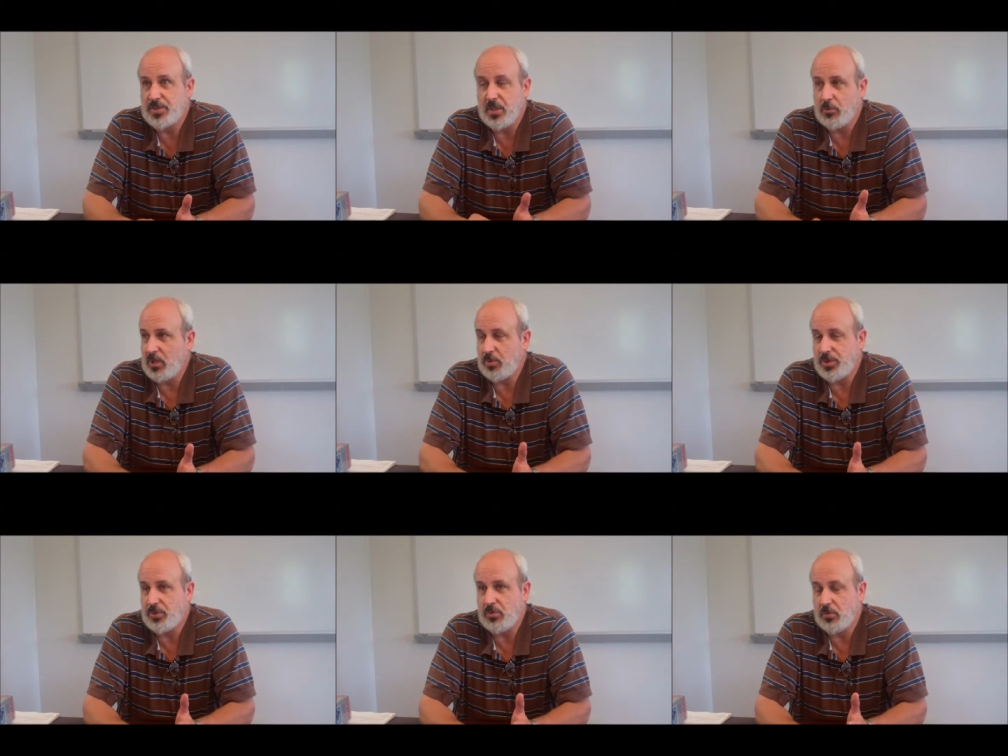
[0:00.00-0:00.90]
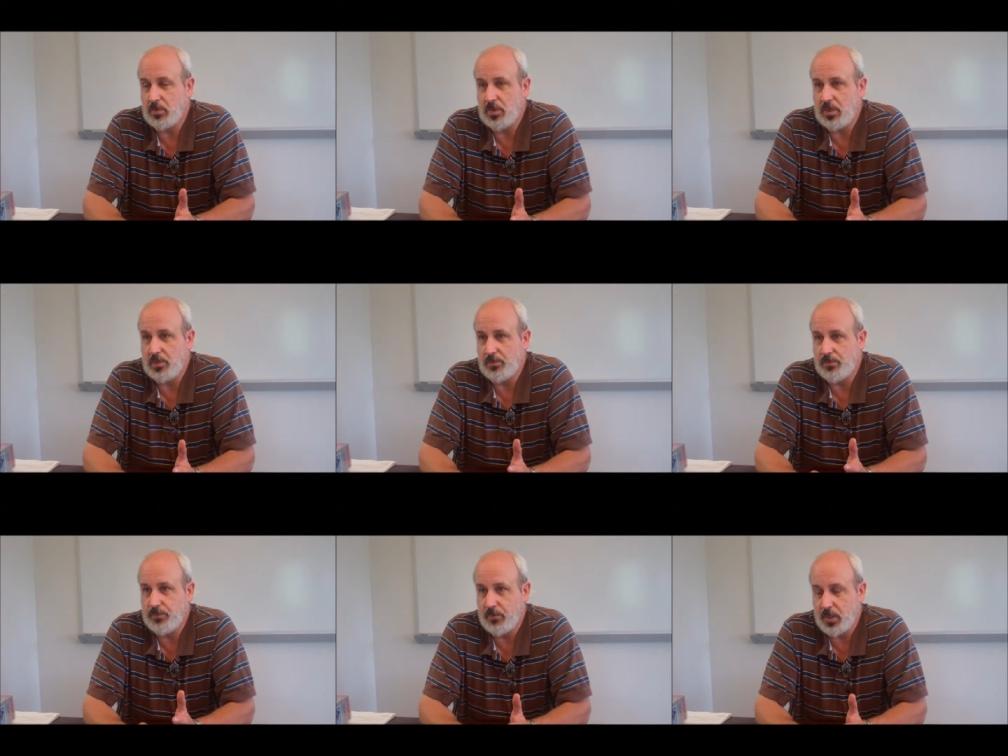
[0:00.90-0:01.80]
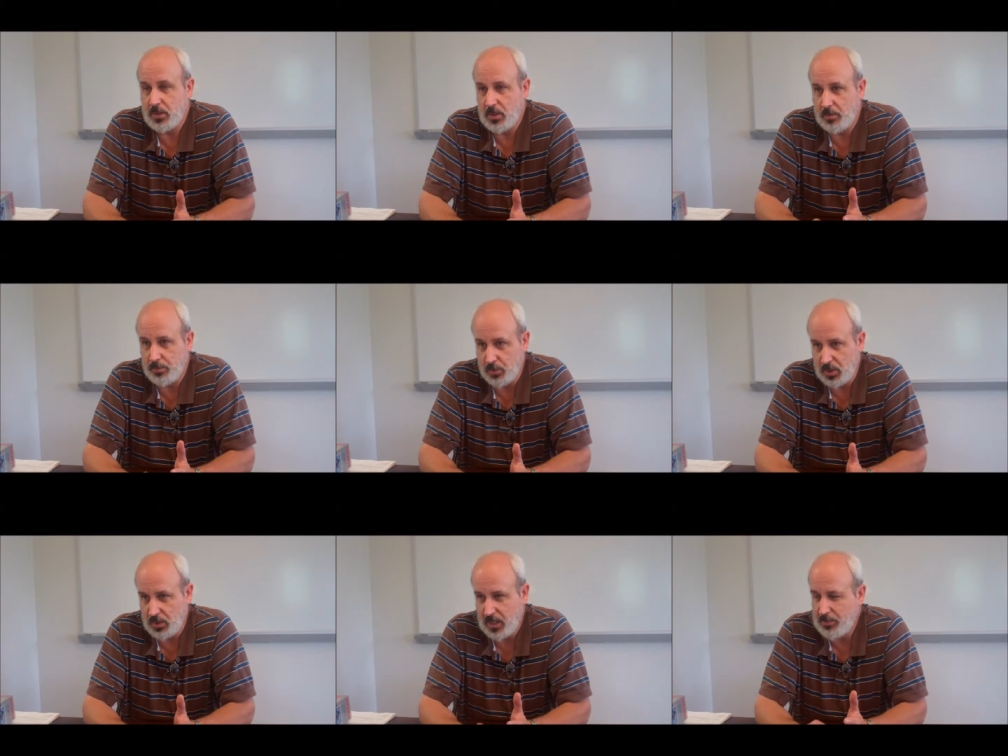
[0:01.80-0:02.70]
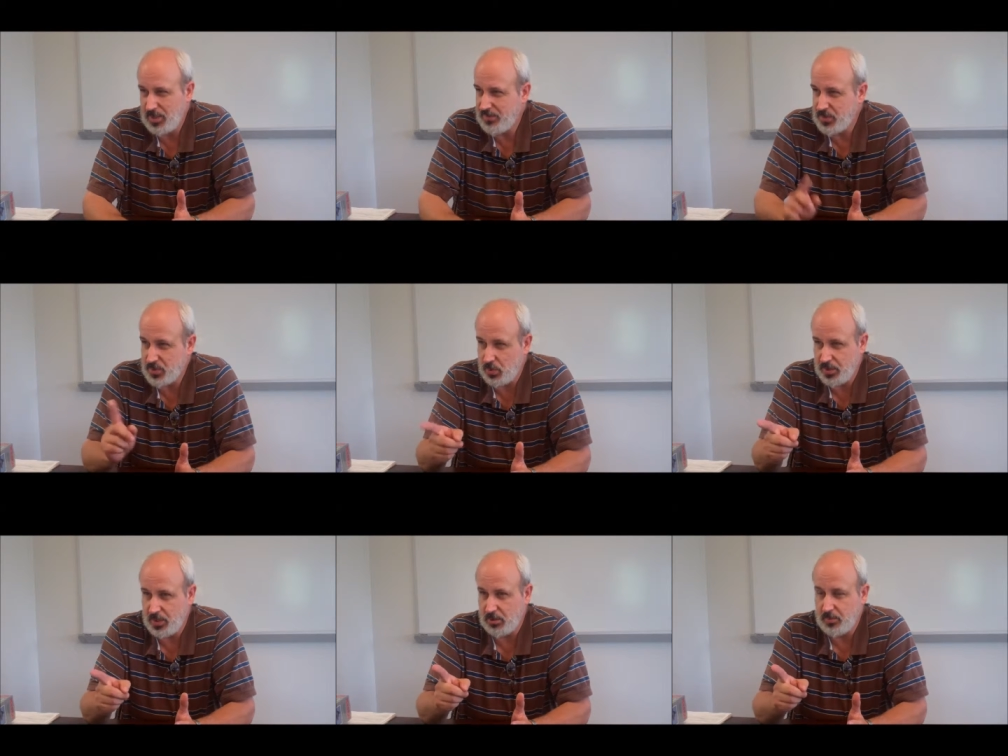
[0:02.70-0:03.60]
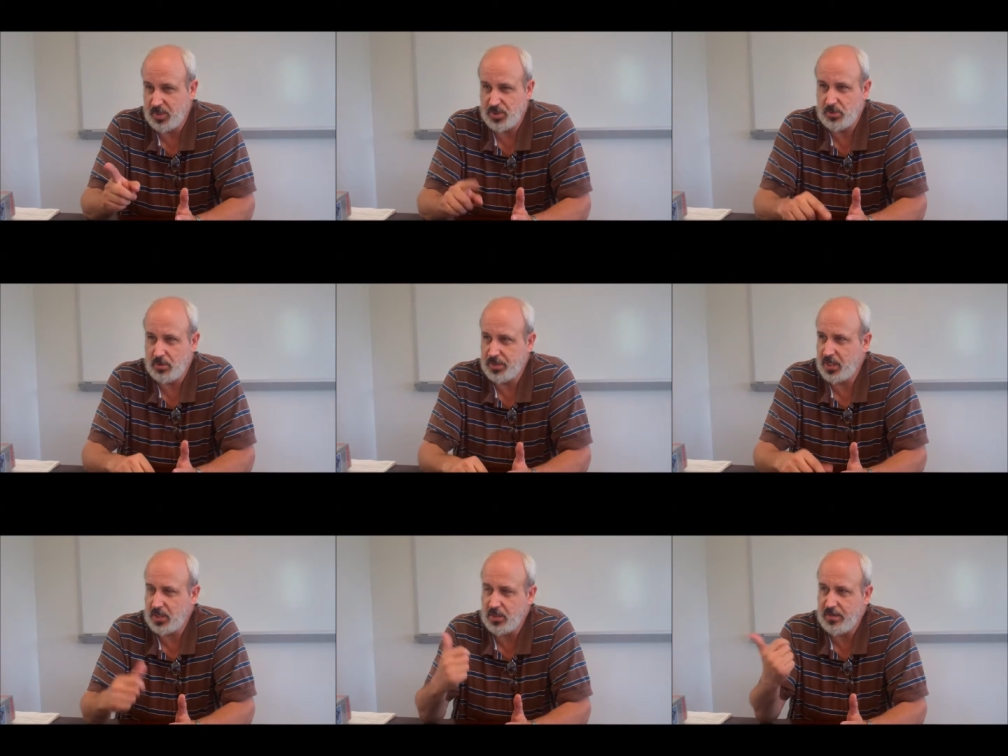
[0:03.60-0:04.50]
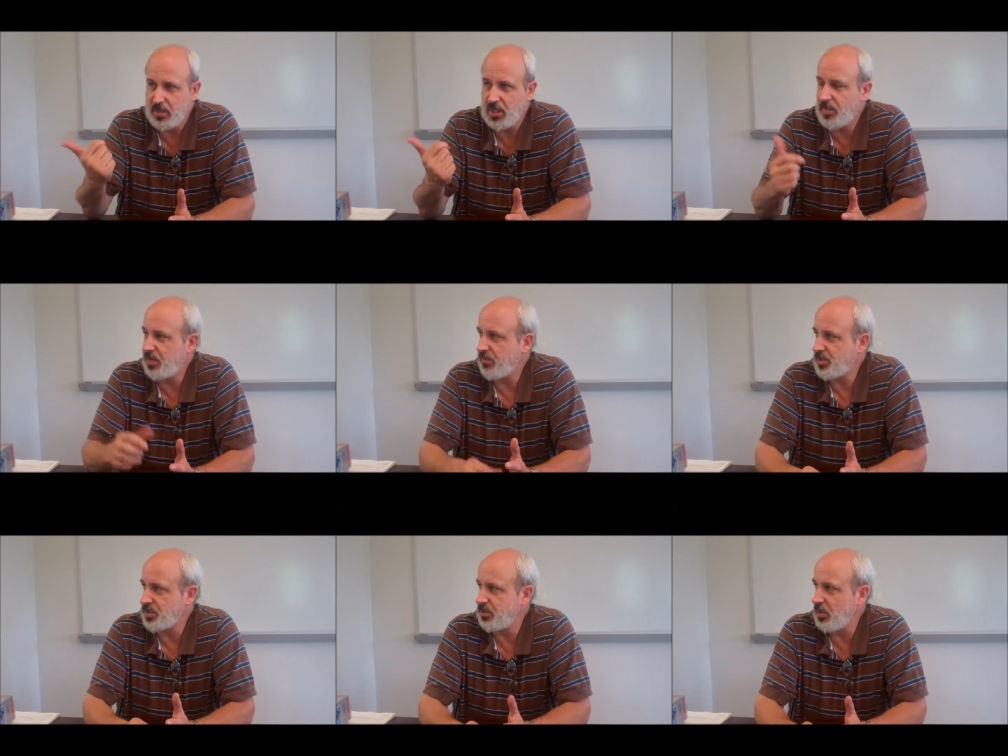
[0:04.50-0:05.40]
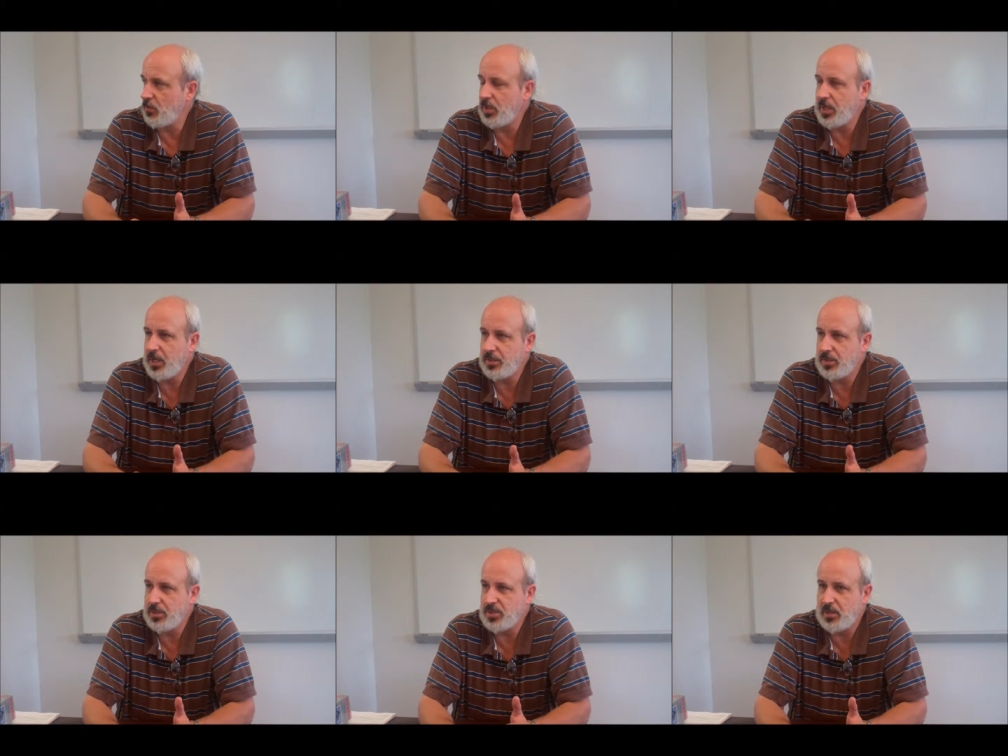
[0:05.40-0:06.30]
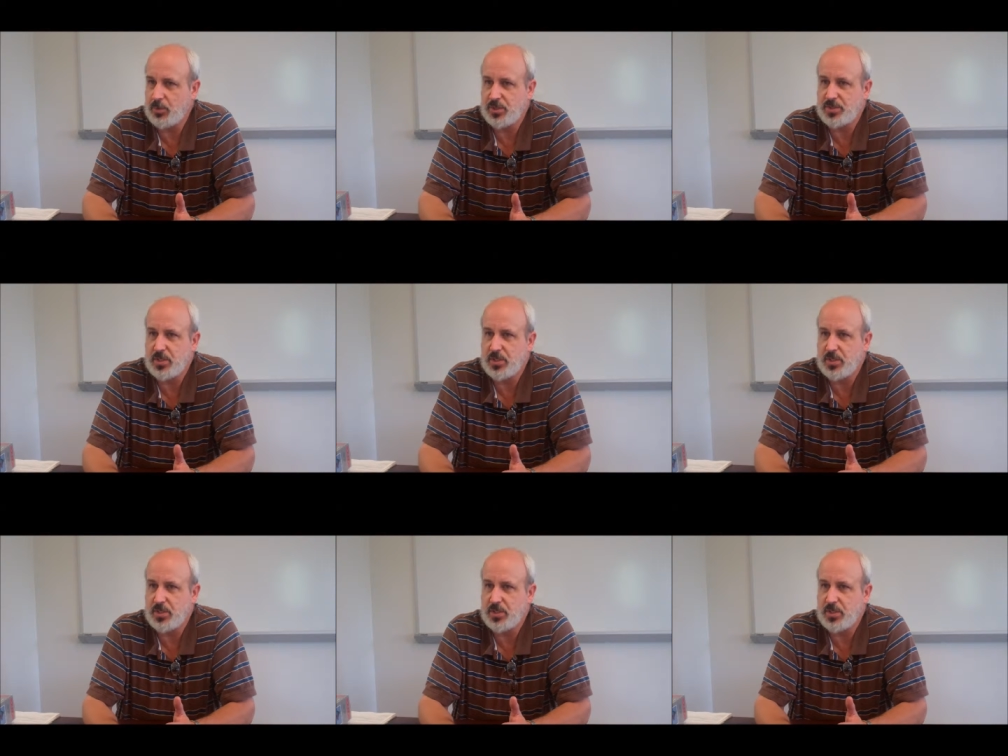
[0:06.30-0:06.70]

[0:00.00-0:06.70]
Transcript: So they were able to do um, a boiler. I believe there's one here at the middle school that they did, and I think they may have also done one at the Sanbornton